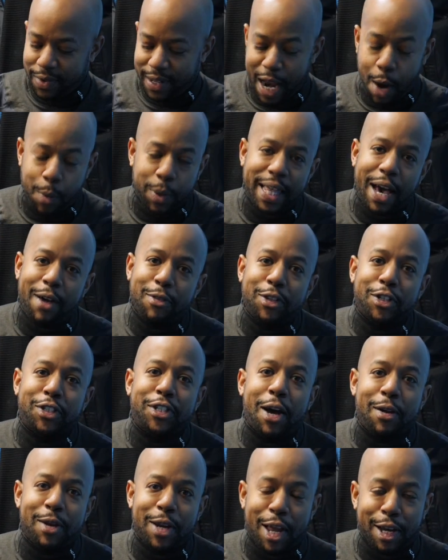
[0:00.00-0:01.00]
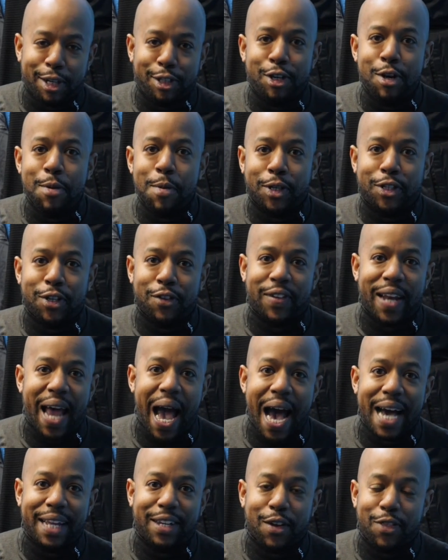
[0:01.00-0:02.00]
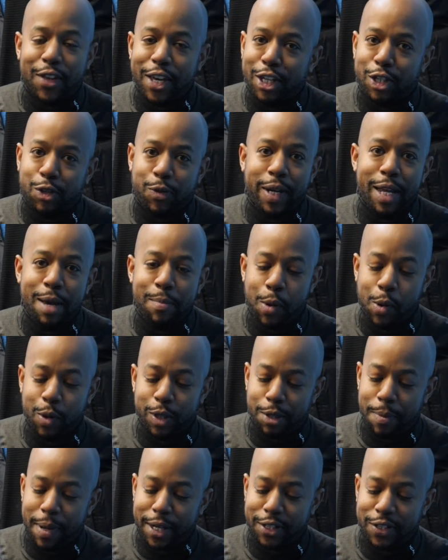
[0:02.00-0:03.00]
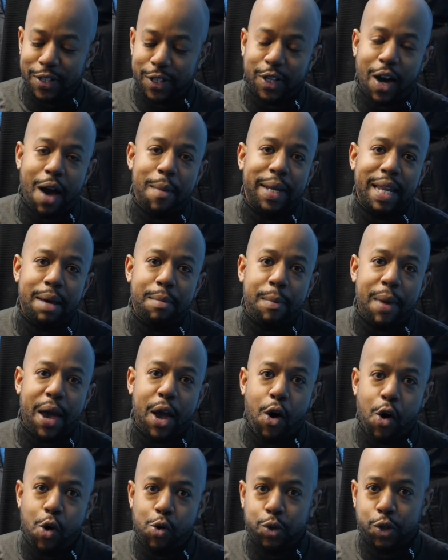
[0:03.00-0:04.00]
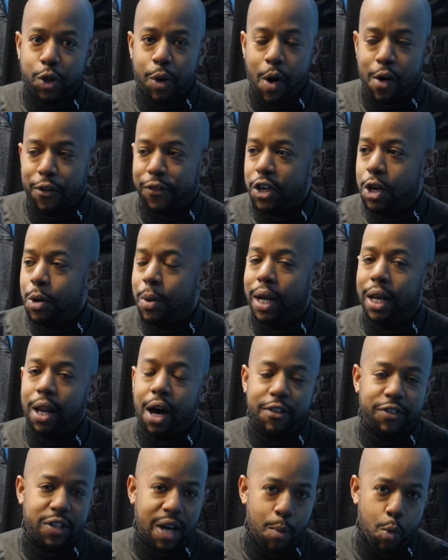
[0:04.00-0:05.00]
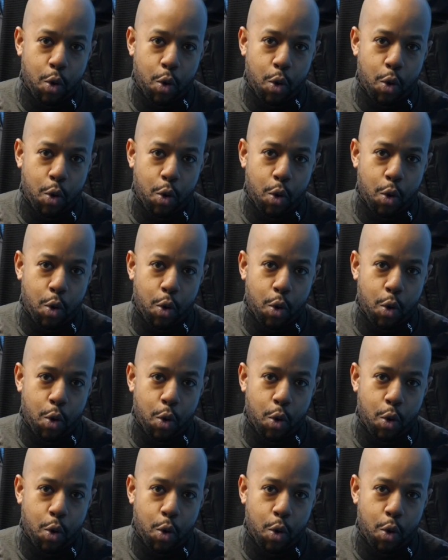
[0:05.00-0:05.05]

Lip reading: Now, without this sounding like too much of an ad, I think it's really important to mention that Diamond MMA also offer you a lifetime